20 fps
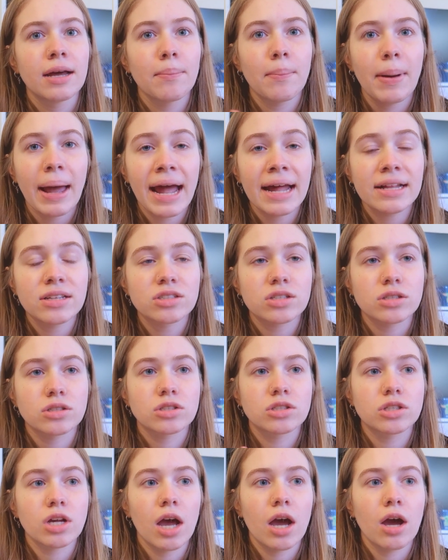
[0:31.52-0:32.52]
pets.
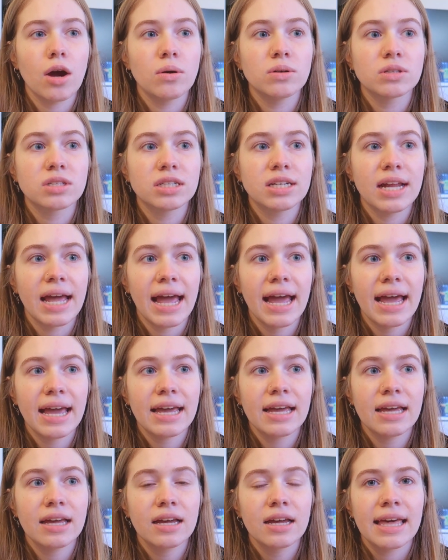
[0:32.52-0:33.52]
So
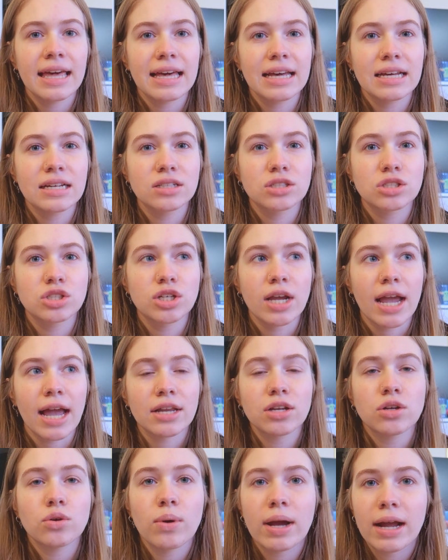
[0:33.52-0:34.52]
today is
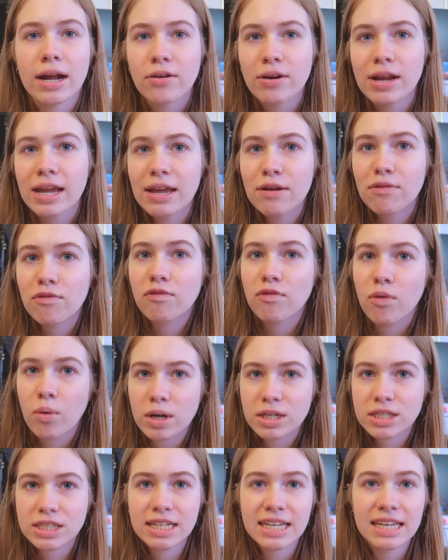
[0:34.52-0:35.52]
January
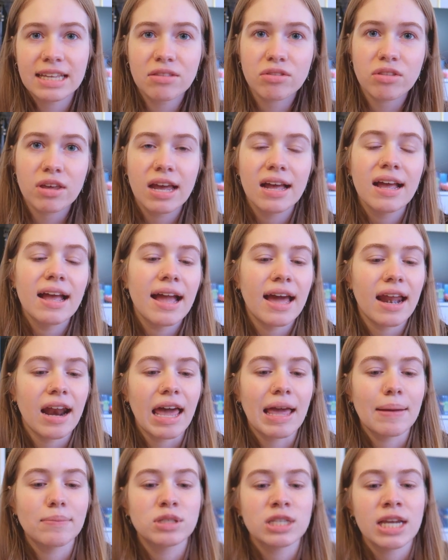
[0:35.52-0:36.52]
14th and
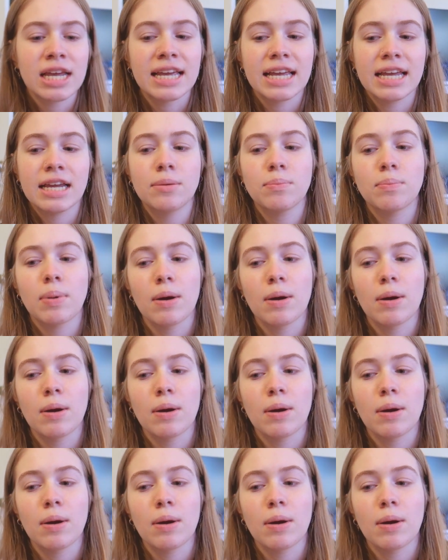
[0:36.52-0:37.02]
I am taking